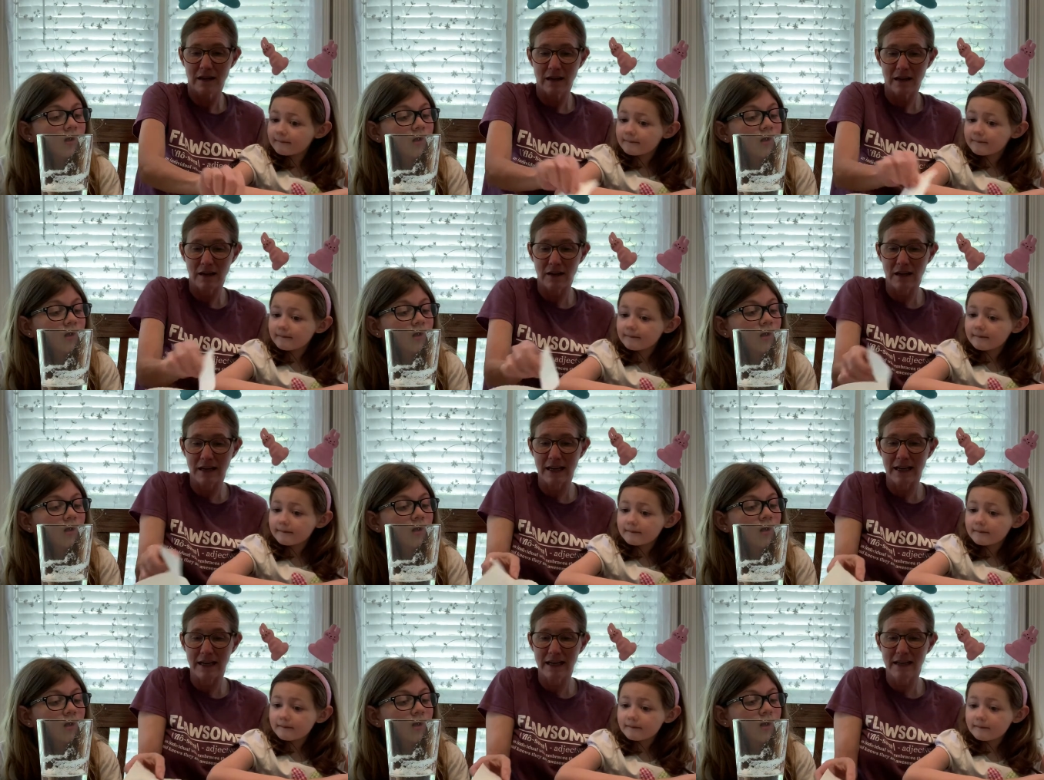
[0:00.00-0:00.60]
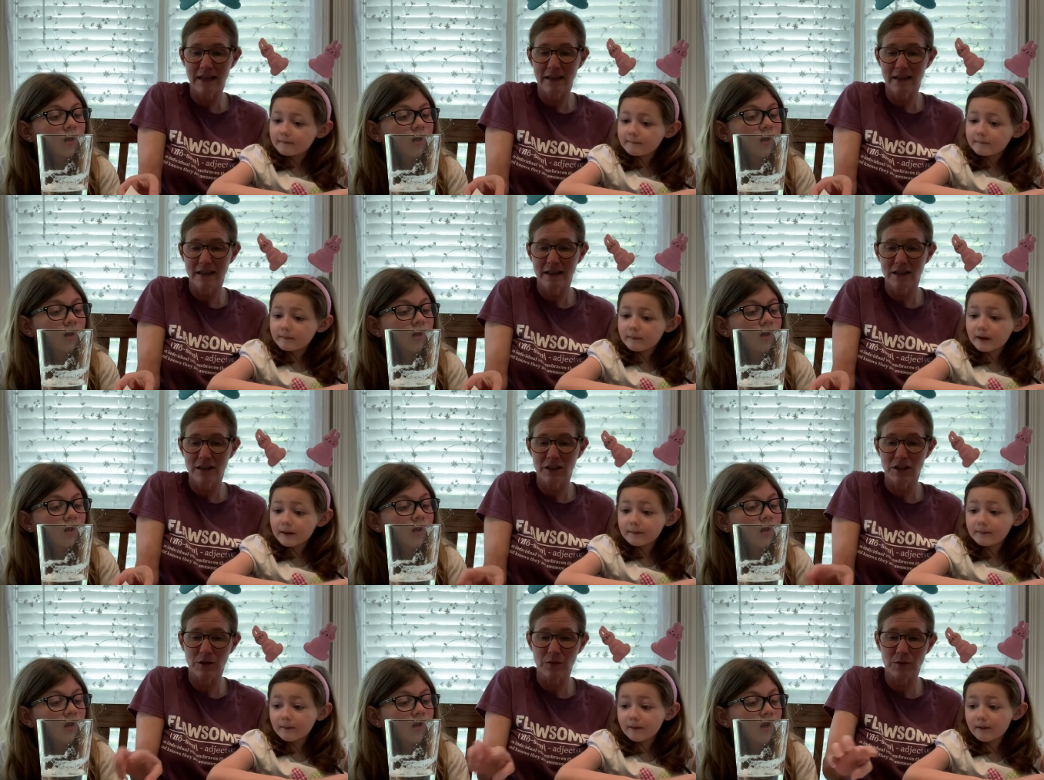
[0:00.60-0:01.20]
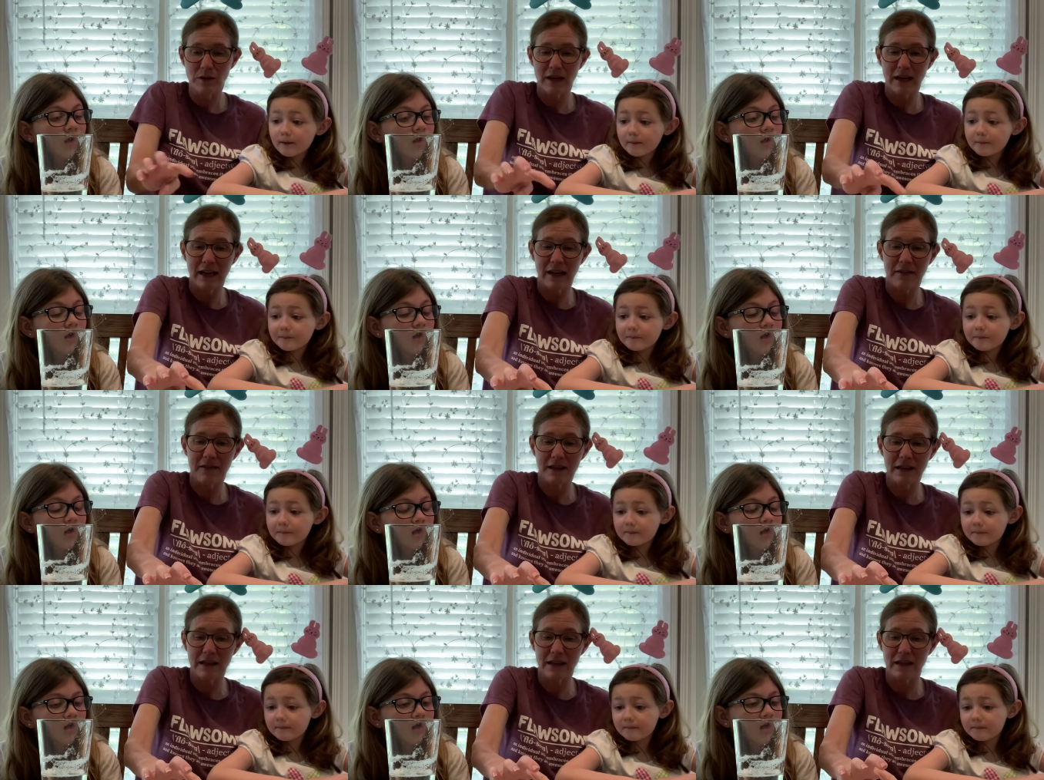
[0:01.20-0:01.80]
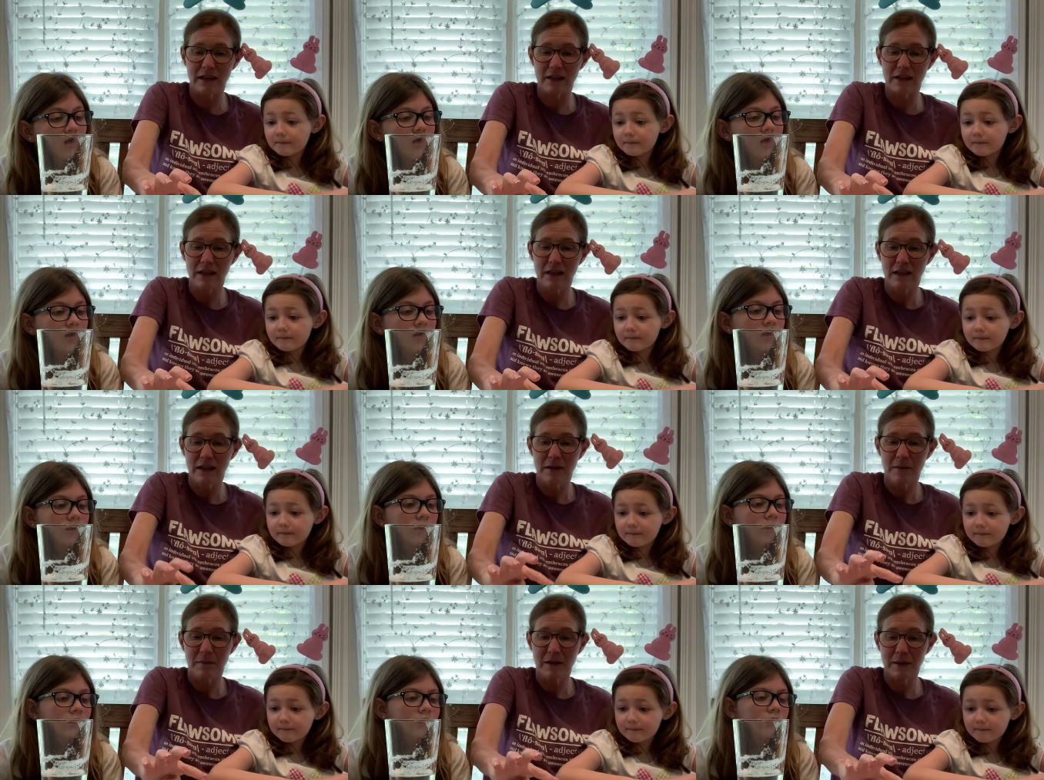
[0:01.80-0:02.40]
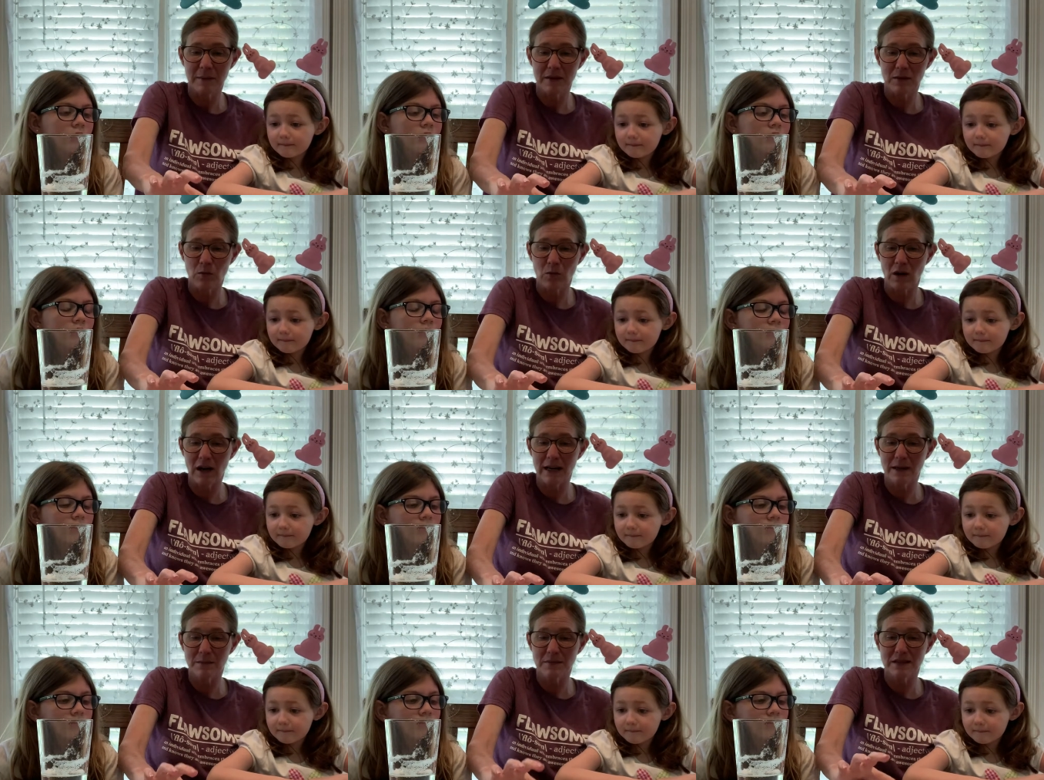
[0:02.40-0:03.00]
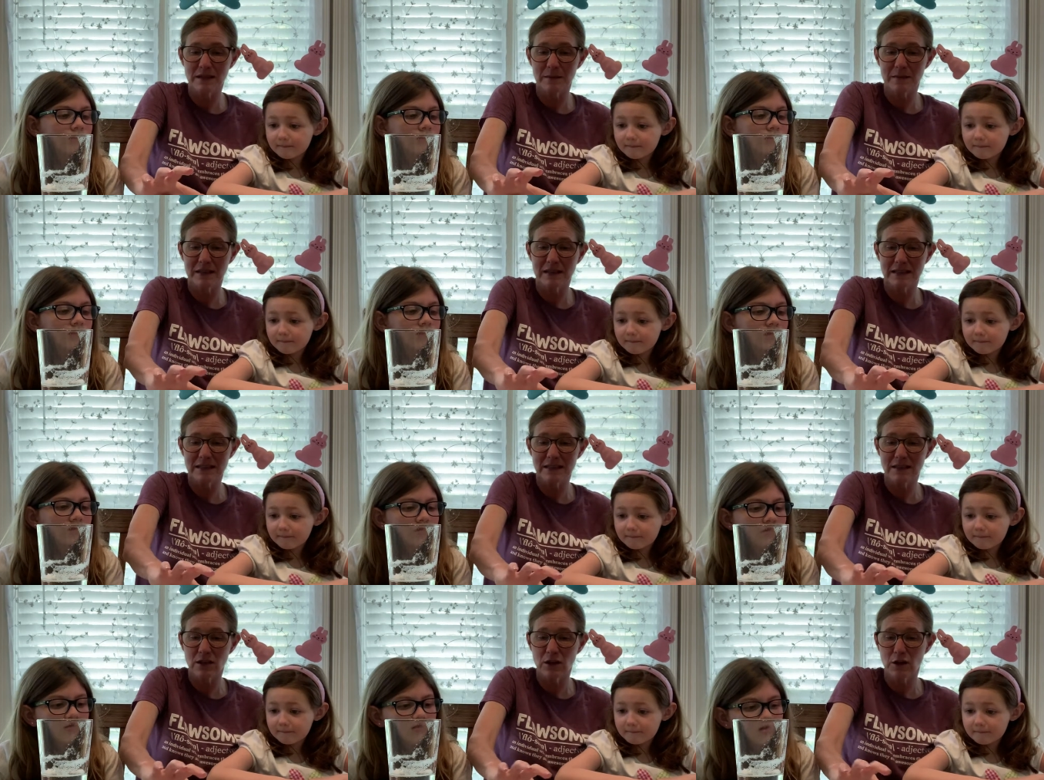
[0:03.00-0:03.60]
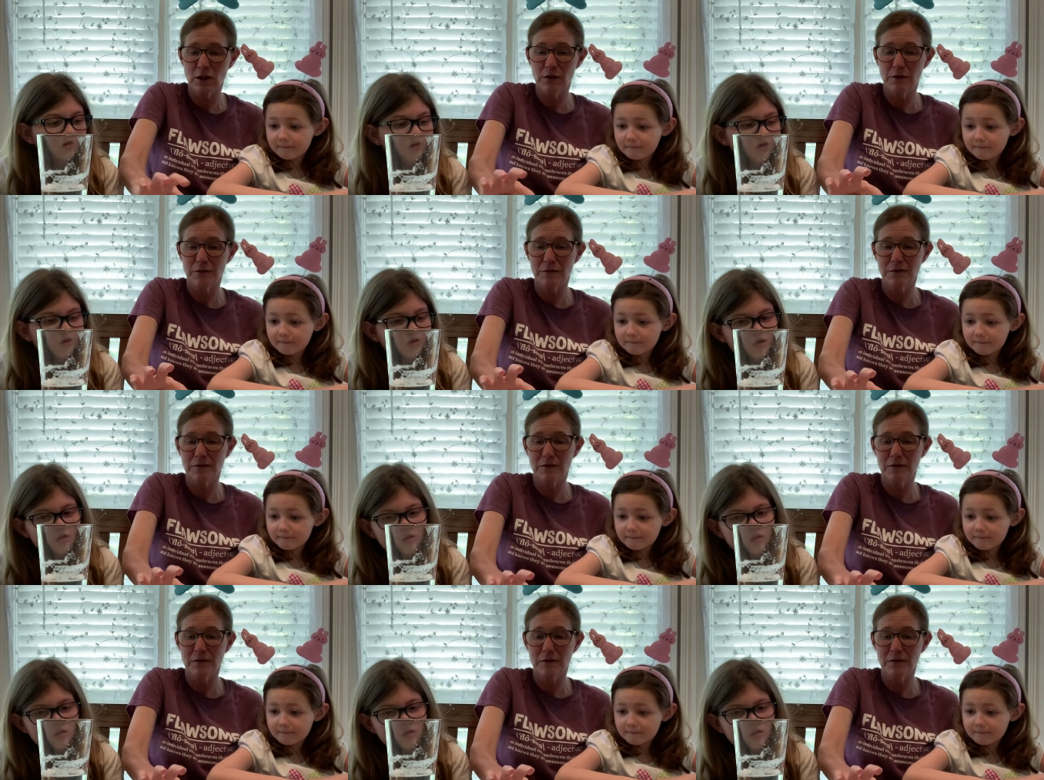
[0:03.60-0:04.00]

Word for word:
Speaker 1: Okay. You, and then maybe wipe some of this off